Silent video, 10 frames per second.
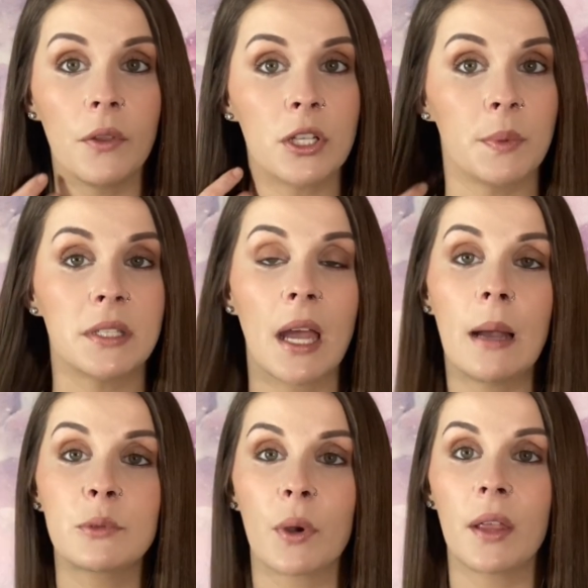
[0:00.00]
There's been
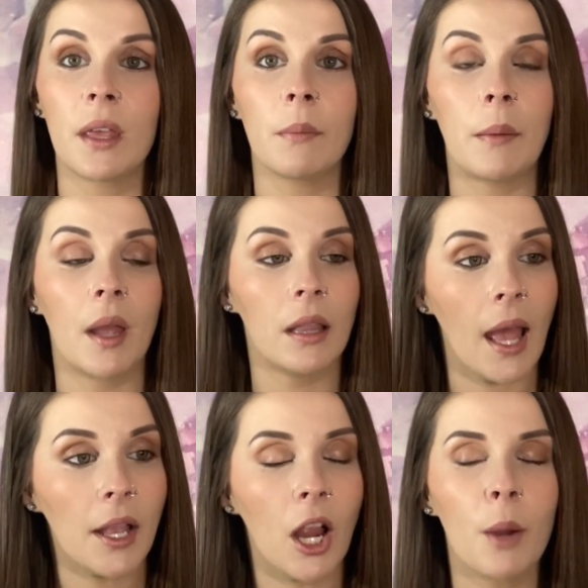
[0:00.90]
times where I think maybe I
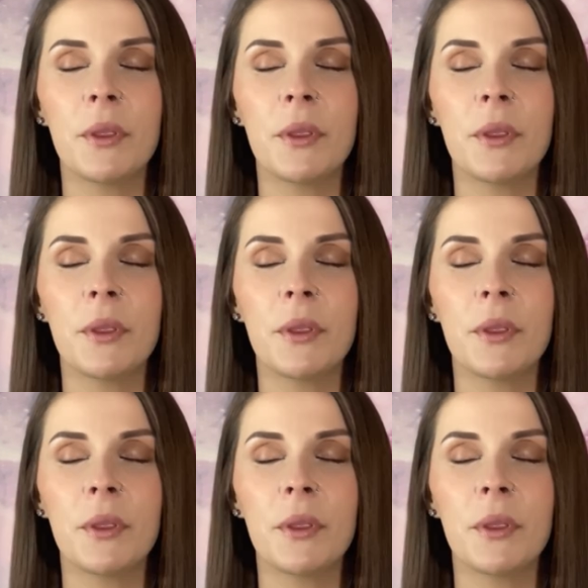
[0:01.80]
like her,